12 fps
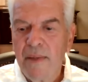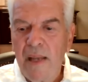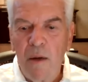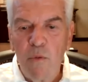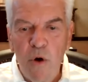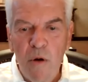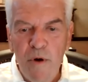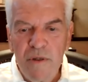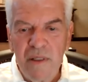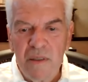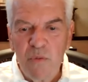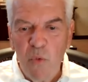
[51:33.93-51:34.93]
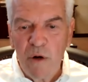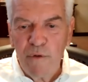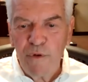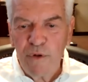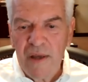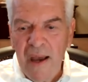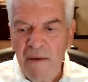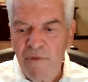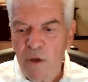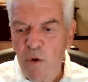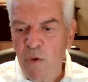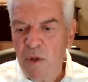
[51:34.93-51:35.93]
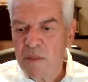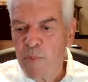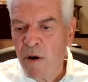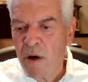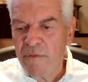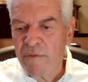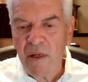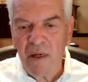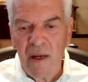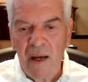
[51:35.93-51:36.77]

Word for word: Ann Wermers, it's wonderful to have you as part of it.